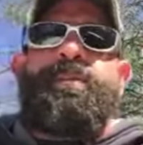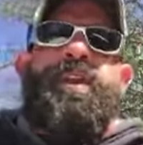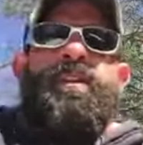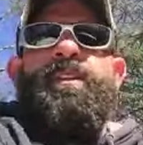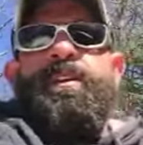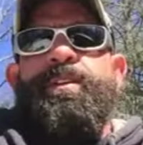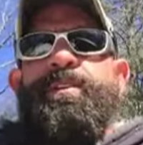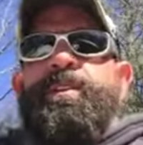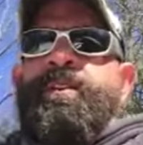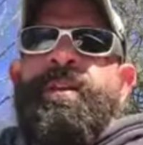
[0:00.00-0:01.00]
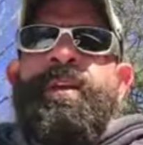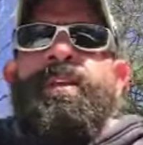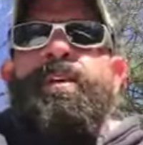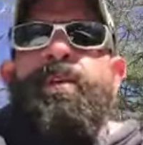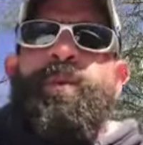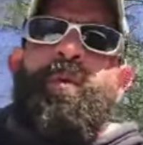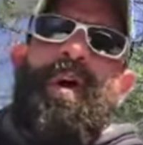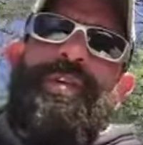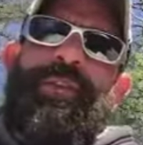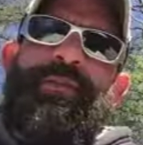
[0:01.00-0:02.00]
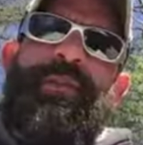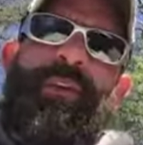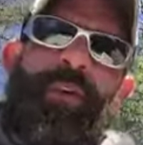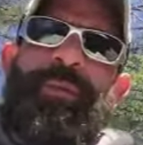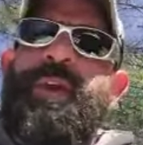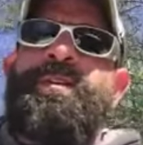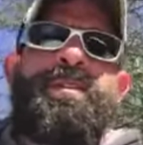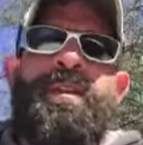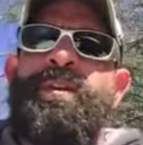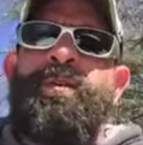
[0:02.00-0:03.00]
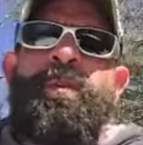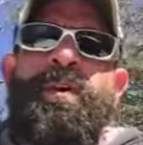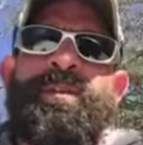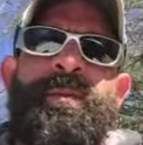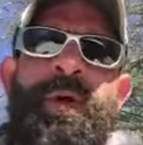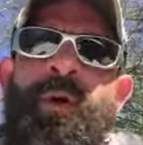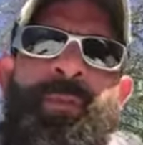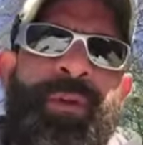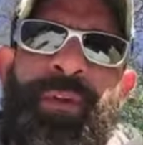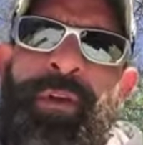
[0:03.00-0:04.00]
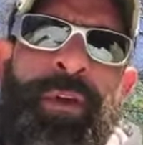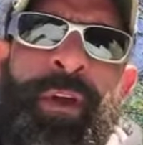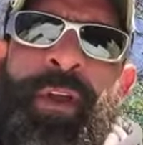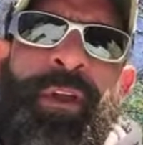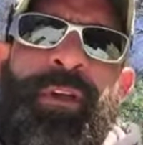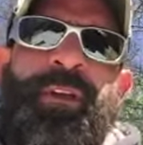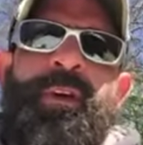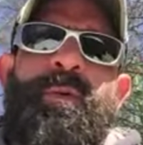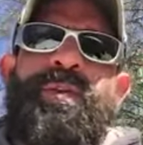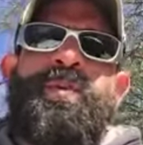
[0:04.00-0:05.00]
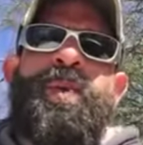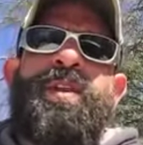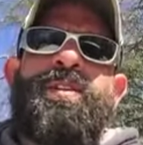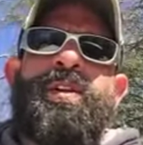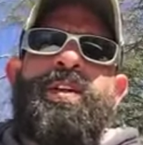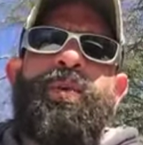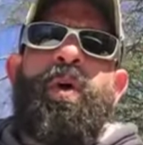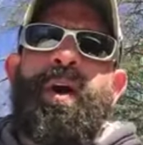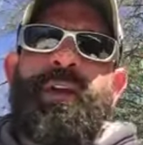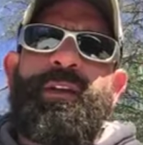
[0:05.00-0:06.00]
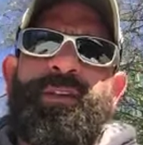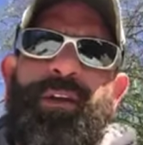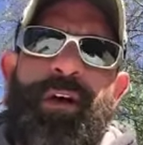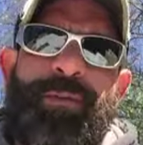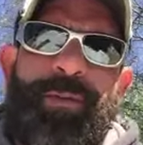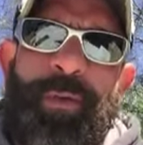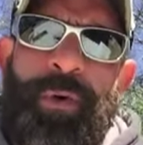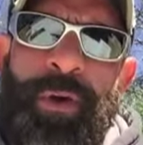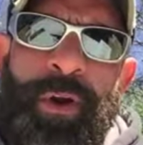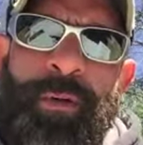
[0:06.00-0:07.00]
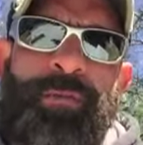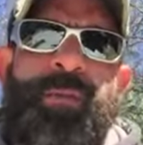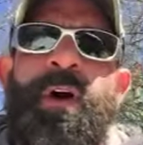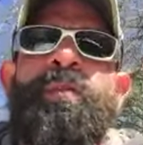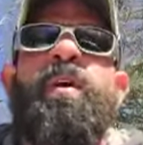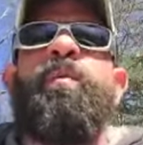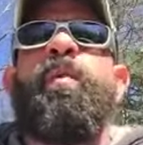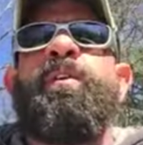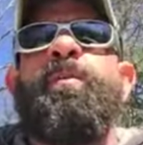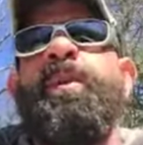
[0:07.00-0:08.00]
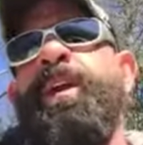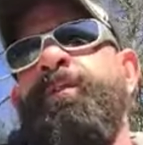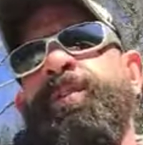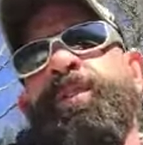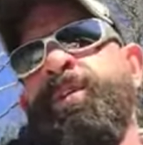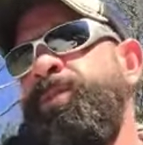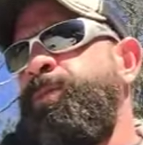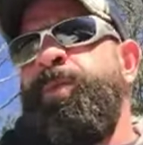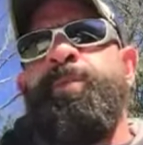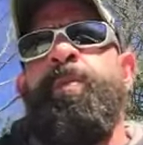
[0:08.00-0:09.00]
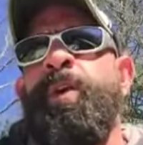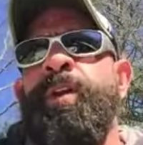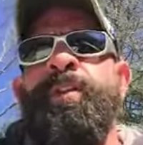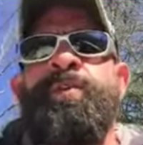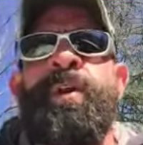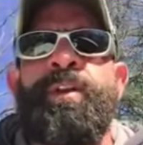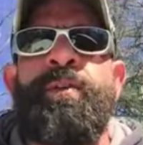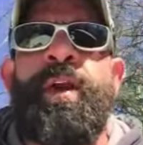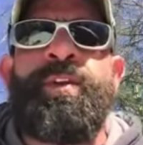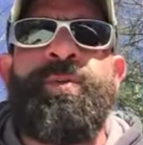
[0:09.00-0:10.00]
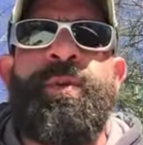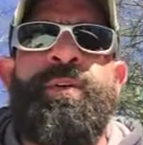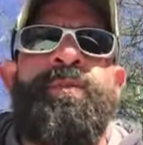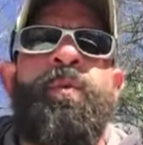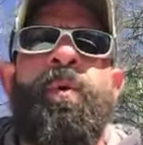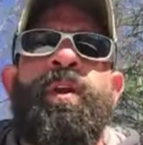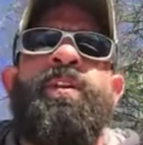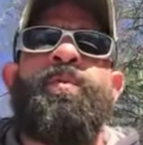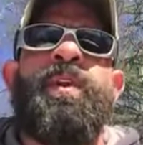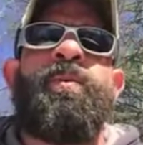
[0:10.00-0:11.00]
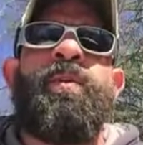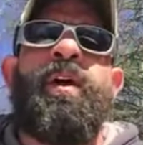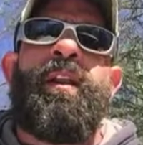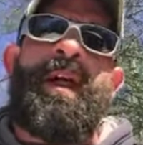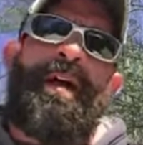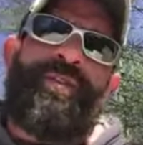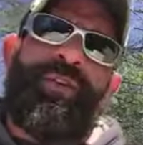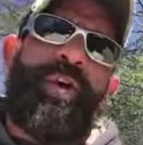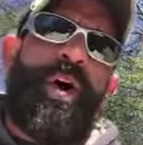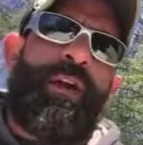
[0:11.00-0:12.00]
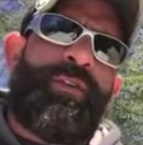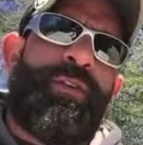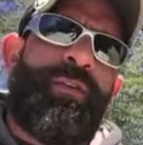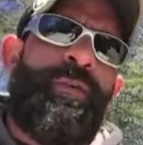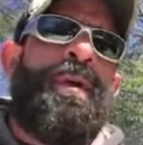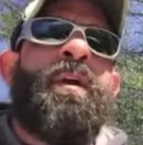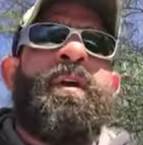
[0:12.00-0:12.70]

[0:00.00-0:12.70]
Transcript: like this, and you know, if you're watching this video, I'm guessing that you want some help either, you know, which is basic leash walking stuff, or other unwanted behaviors, because we're pointing in this right direction. But if you're one of these people that allowed your dogs to,